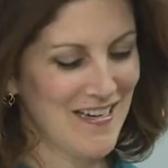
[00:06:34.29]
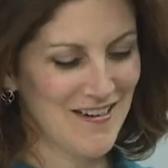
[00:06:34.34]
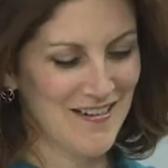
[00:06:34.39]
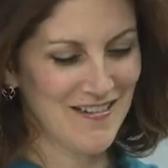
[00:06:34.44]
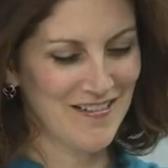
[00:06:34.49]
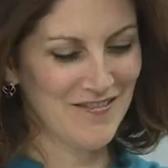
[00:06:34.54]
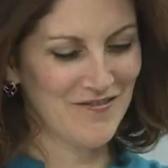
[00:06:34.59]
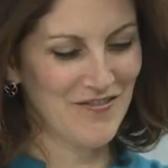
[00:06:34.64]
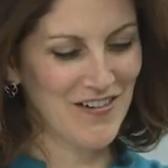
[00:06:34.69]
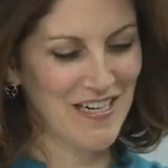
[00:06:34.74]
All
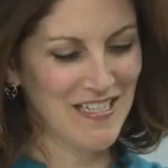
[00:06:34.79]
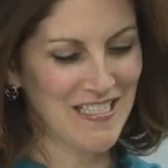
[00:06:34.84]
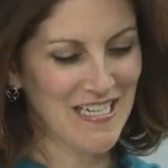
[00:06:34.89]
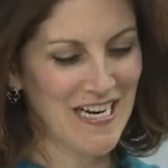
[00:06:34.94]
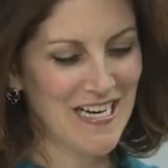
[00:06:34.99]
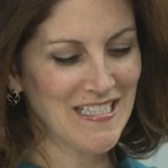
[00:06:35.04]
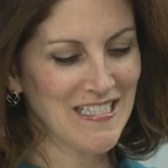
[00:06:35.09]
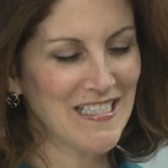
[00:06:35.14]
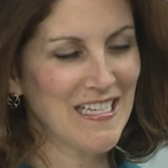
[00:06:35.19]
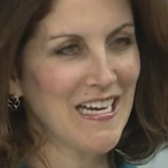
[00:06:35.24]
right,
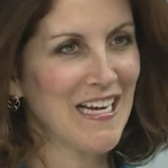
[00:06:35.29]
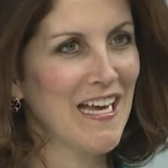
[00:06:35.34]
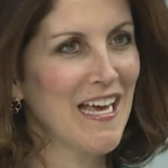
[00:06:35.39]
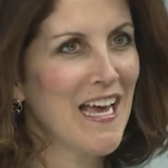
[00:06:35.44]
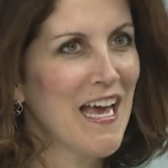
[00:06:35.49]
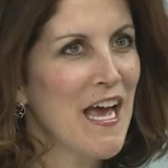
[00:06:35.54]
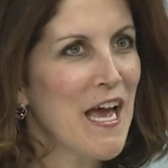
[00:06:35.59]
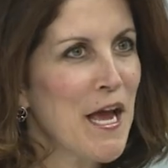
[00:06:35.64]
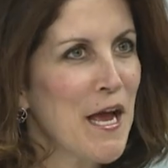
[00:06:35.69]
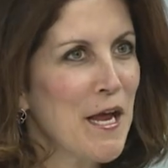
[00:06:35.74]
fantastic.
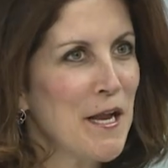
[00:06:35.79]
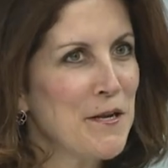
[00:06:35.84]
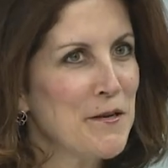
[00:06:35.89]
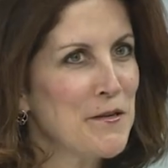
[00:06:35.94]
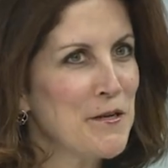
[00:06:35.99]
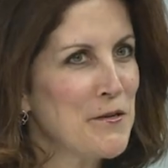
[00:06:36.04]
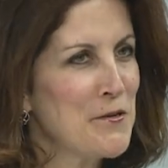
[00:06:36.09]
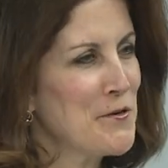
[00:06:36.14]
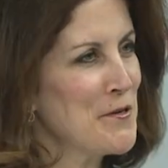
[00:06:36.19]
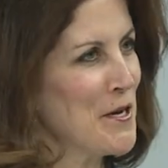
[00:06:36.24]
And
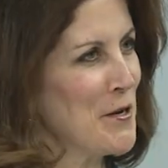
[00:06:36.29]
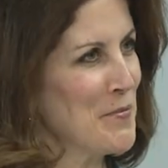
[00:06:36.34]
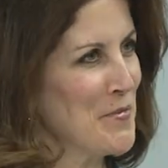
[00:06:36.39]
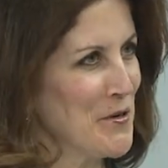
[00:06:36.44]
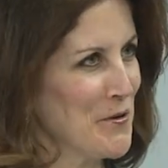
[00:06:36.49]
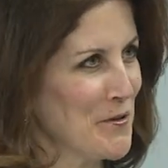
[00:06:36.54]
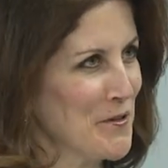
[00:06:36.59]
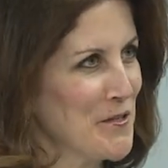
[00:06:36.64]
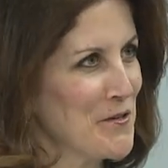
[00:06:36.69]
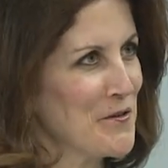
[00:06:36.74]
did you tell
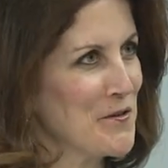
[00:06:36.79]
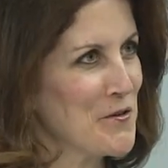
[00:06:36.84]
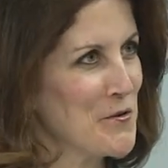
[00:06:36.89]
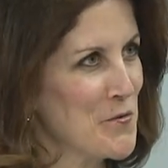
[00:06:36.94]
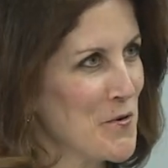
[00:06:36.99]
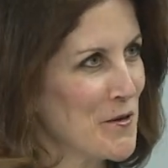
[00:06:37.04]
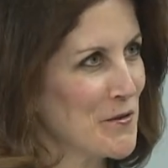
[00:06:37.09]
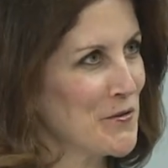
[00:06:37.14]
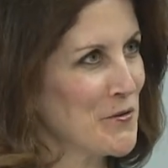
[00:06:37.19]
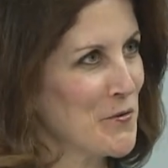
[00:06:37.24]
me earlier
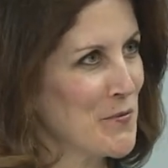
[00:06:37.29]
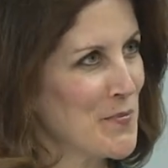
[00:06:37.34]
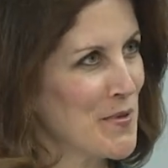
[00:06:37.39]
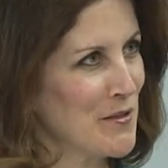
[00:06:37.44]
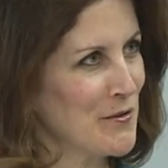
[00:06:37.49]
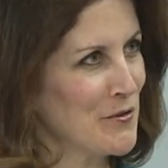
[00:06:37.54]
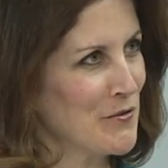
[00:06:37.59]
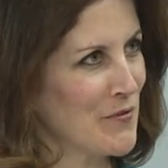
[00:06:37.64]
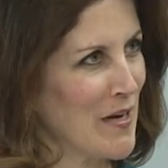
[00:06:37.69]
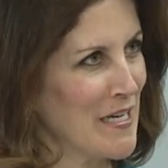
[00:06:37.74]
you also
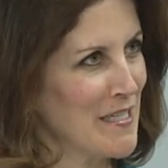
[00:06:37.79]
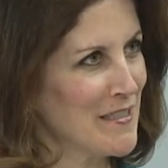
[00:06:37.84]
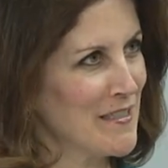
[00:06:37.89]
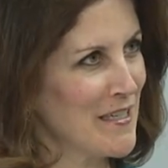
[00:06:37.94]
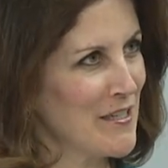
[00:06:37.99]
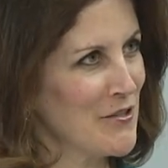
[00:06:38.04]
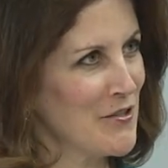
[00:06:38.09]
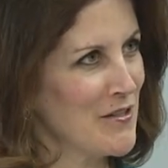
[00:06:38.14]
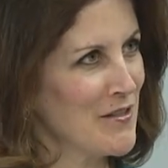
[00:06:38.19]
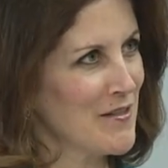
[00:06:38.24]
build race
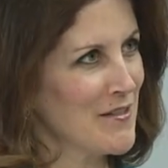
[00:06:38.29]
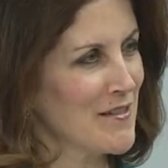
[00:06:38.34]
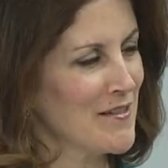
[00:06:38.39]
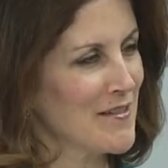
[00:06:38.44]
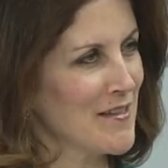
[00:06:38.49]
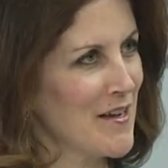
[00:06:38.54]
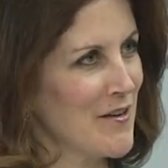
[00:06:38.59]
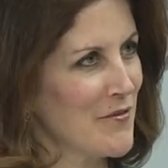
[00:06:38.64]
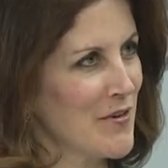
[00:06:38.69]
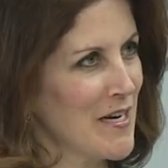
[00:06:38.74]
engines? Is
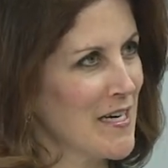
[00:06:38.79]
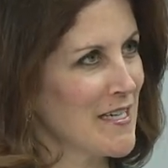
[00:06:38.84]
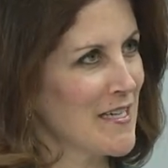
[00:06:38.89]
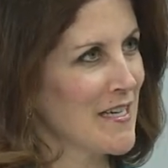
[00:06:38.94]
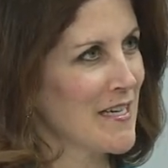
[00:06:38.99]
that right?